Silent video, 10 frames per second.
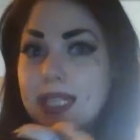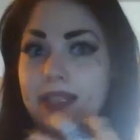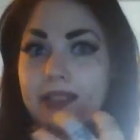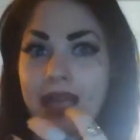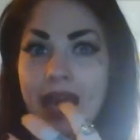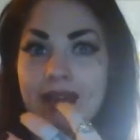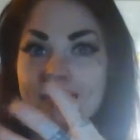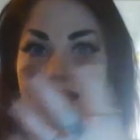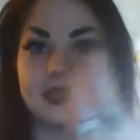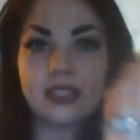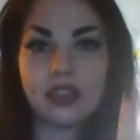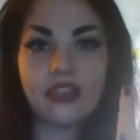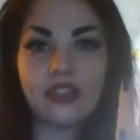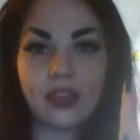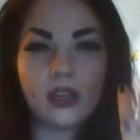like glass. Like, it's a
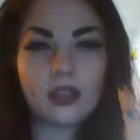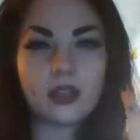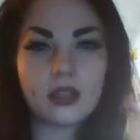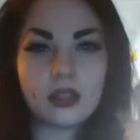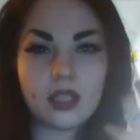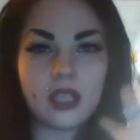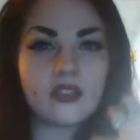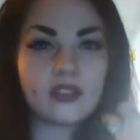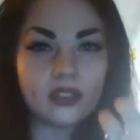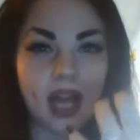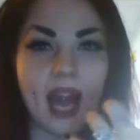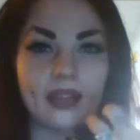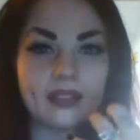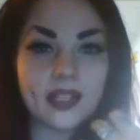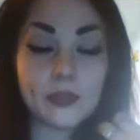thin thing of
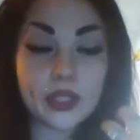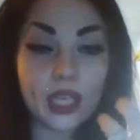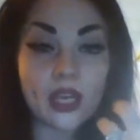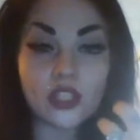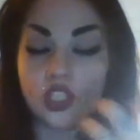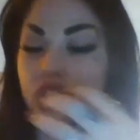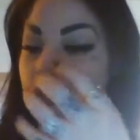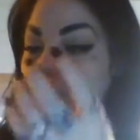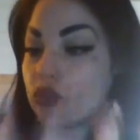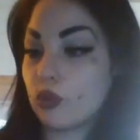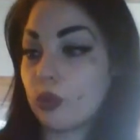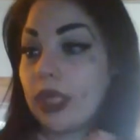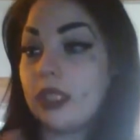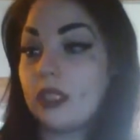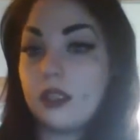glass that protects your
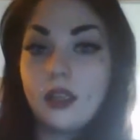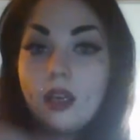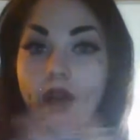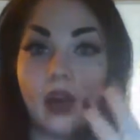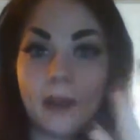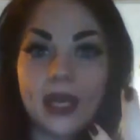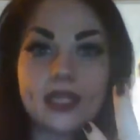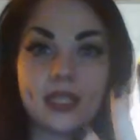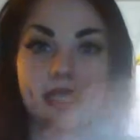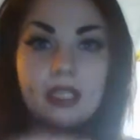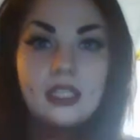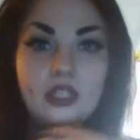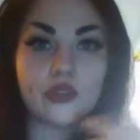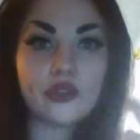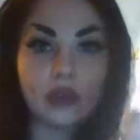screen amazingly, you
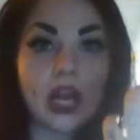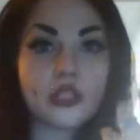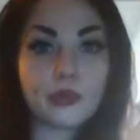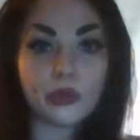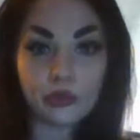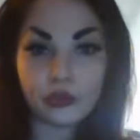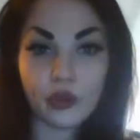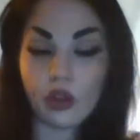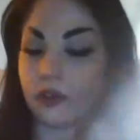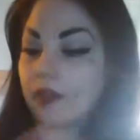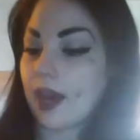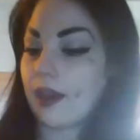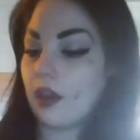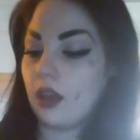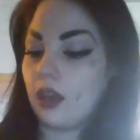know, scratch proof and all of that.
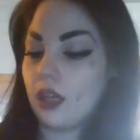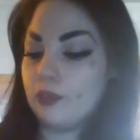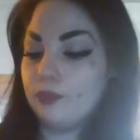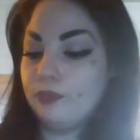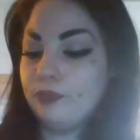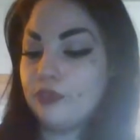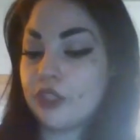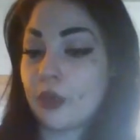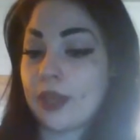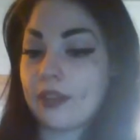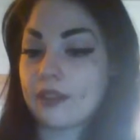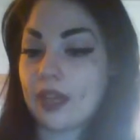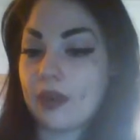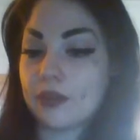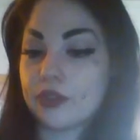So I thought
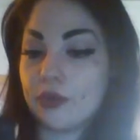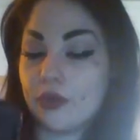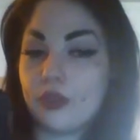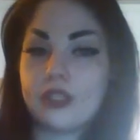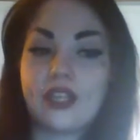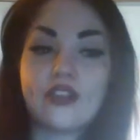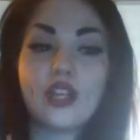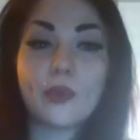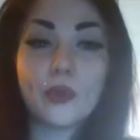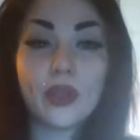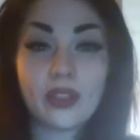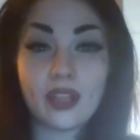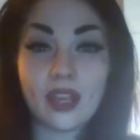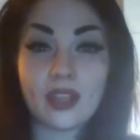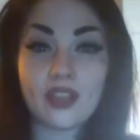that was cool. Now, the number one
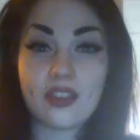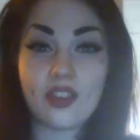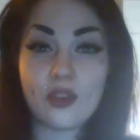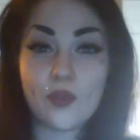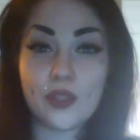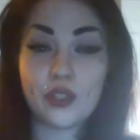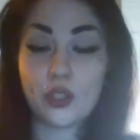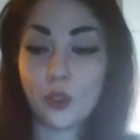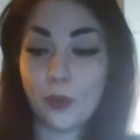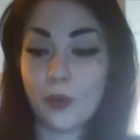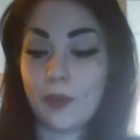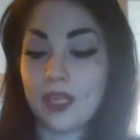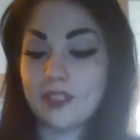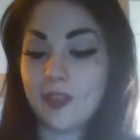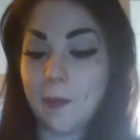thing that I thought was super
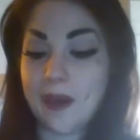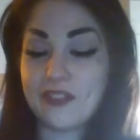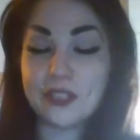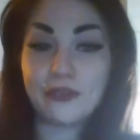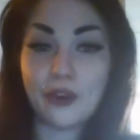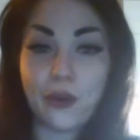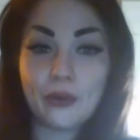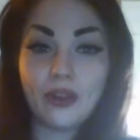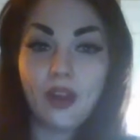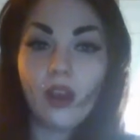amazing about this phone